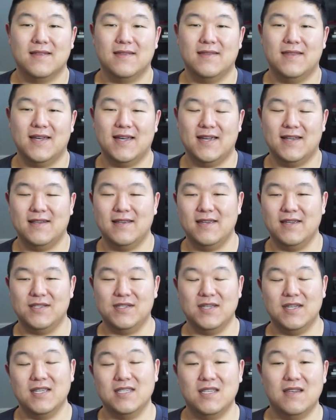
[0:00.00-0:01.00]
that
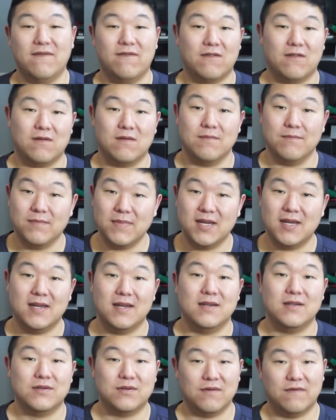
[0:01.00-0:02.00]
it's easy for
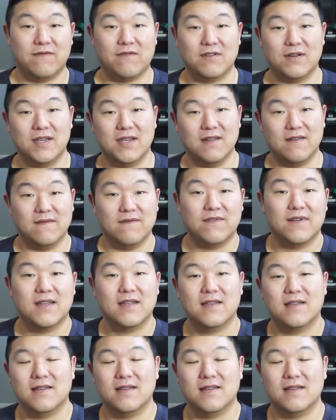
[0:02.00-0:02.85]
me to forgive